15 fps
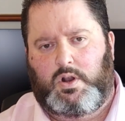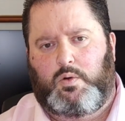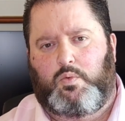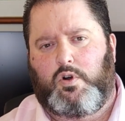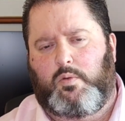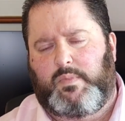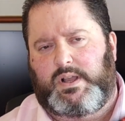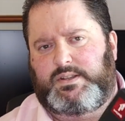
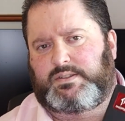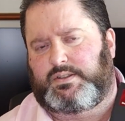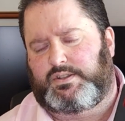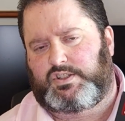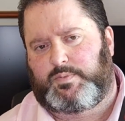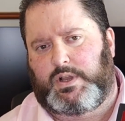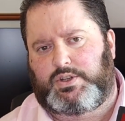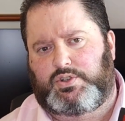What makes these
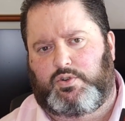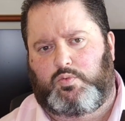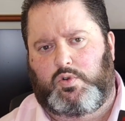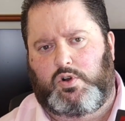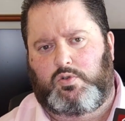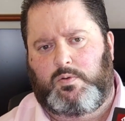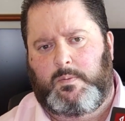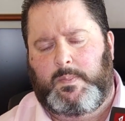special?
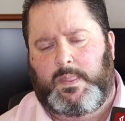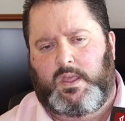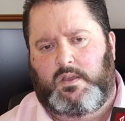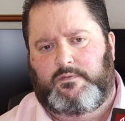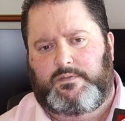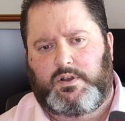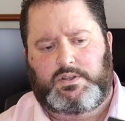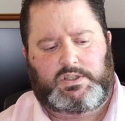Well,
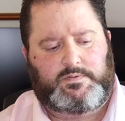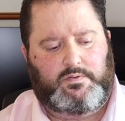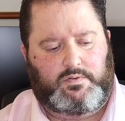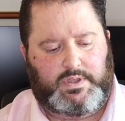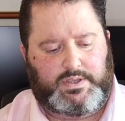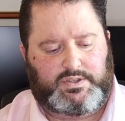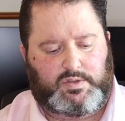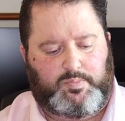first of all,
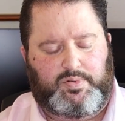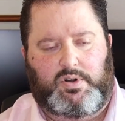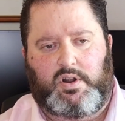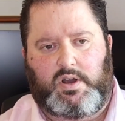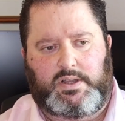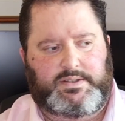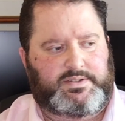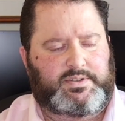there's the
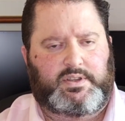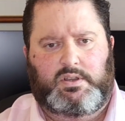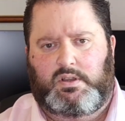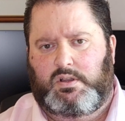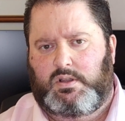price.